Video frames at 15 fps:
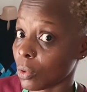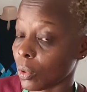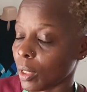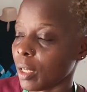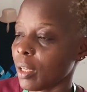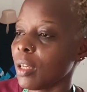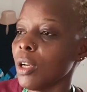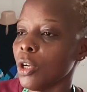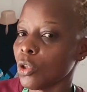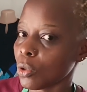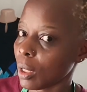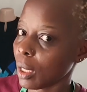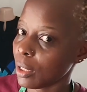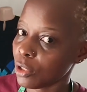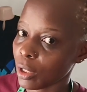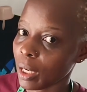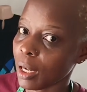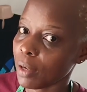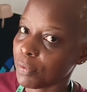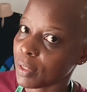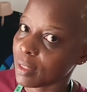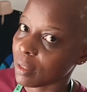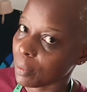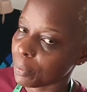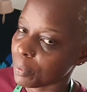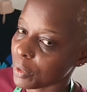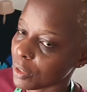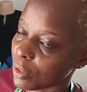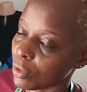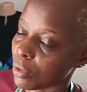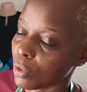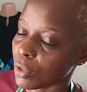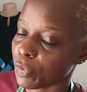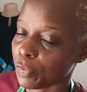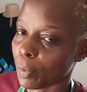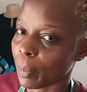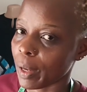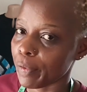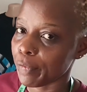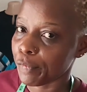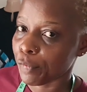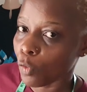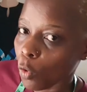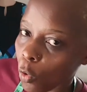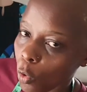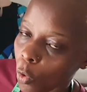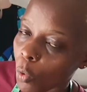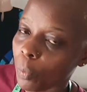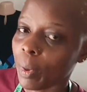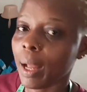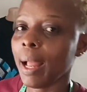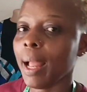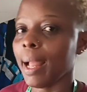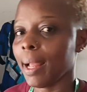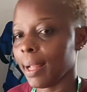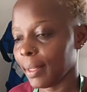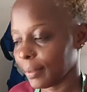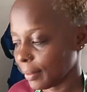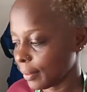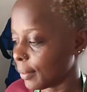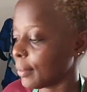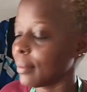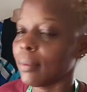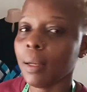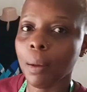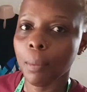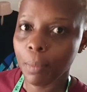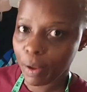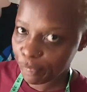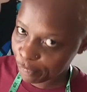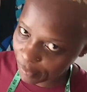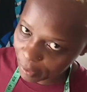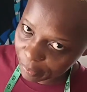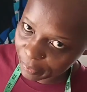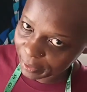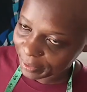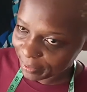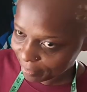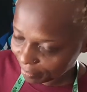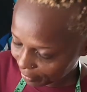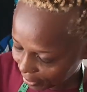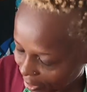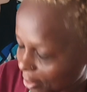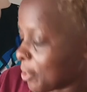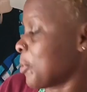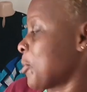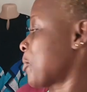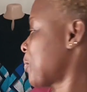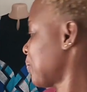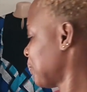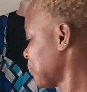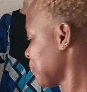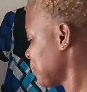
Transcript: Okay, so I usually have a separate scissors for my foam and my fabric scissors.